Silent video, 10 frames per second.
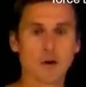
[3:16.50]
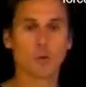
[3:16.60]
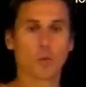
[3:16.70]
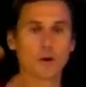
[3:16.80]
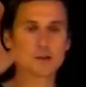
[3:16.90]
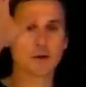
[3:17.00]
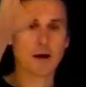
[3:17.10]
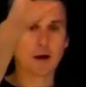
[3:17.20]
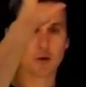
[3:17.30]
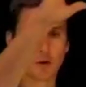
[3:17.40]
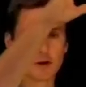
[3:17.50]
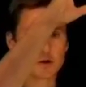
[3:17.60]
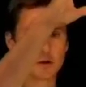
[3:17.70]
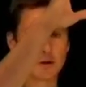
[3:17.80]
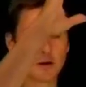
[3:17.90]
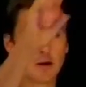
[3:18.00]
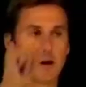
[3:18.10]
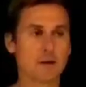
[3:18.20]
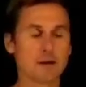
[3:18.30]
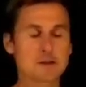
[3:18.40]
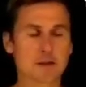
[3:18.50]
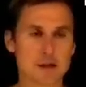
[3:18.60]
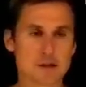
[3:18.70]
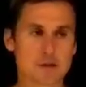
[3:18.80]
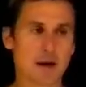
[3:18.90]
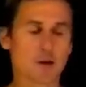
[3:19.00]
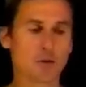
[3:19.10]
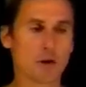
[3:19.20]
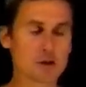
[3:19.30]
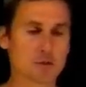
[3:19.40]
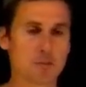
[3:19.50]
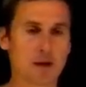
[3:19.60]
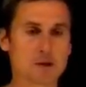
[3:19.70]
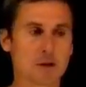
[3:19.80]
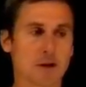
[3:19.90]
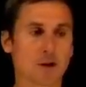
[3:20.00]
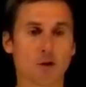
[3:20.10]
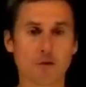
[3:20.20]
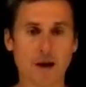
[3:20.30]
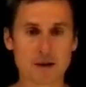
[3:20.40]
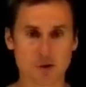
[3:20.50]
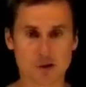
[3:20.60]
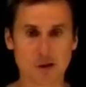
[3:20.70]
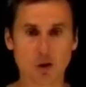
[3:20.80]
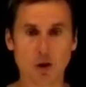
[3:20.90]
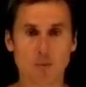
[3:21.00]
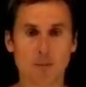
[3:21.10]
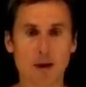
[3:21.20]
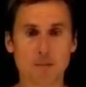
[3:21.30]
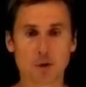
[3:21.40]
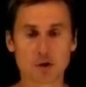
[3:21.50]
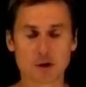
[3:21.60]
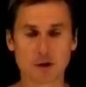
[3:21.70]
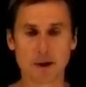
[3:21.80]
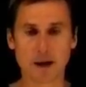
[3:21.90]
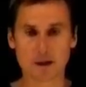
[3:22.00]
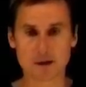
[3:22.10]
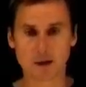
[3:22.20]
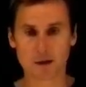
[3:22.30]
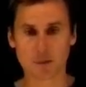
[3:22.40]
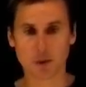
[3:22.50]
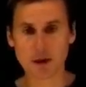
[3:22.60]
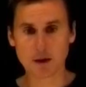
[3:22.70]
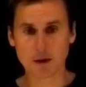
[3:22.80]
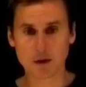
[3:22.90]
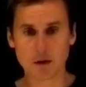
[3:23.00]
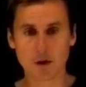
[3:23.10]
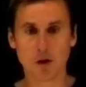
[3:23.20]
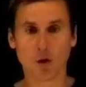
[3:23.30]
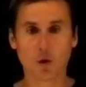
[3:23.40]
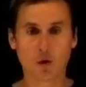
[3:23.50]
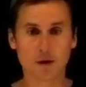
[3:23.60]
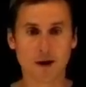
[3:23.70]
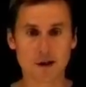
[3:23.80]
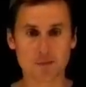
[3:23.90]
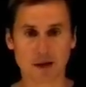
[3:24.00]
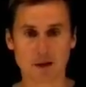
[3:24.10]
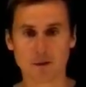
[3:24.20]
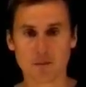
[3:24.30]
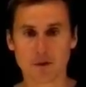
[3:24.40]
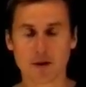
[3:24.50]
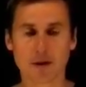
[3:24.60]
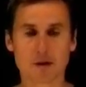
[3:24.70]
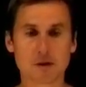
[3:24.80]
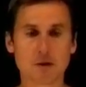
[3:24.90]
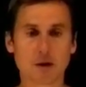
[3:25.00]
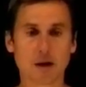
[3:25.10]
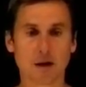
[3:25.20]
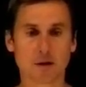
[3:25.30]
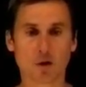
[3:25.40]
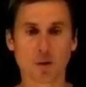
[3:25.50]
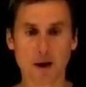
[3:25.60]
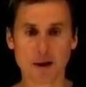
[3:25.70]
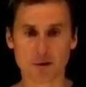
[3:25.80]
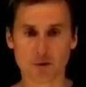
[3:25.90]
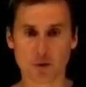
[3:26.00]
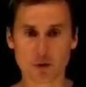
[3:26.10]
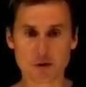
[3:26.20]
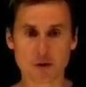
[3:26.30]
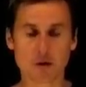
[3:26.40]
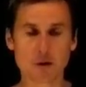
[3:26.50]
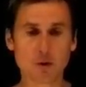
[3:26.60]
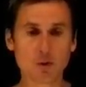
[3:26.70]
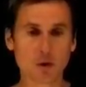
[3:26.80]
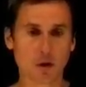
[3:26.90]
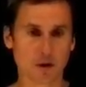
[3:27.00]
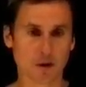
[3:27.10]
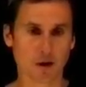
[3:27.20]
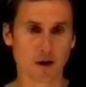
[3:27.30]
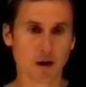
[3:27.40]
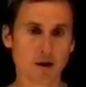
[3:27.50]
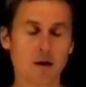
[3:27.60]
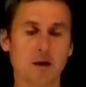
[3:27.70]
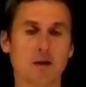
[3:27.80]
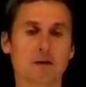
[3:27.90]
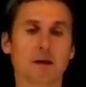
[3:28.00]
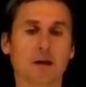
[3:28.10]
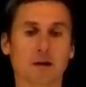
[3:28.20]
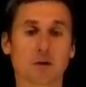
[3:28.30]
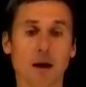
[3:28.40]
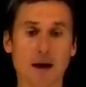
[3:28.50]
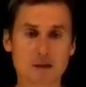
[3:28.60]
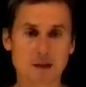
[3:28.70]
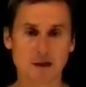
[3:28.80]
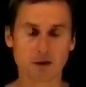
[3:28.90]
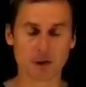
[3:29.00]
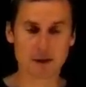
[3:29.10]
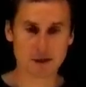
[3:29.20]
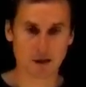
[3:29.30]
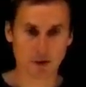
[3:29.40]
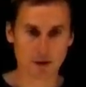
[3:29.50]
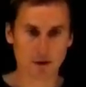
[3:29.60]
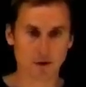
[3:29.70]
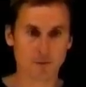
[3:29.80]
What is your actuation? In this case, actuation means you can go faster or slower by pushing the pedals, either the brake or the gas pedal. That is, you can command a force, U, on the car, telling it to accelerate or decelerate.